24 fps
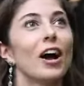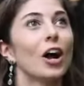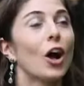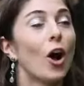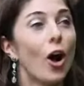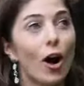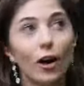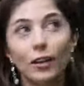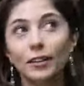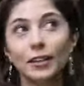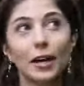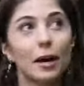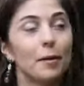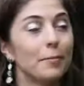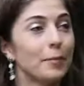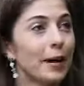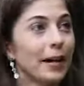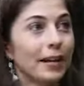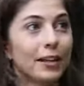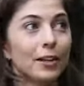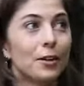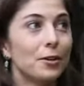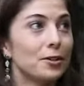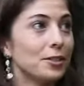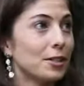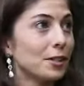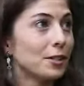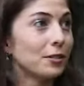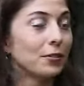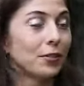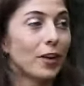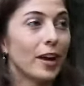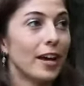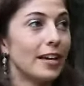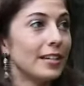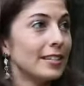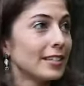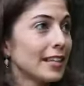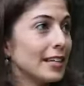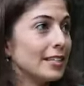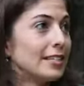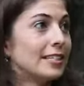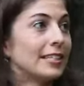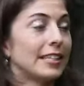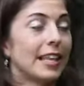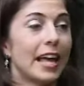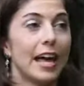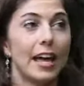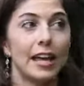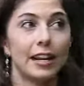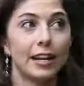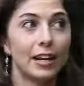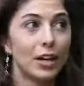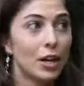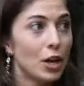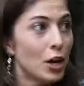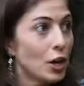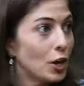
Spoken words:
called up my closest friends and said,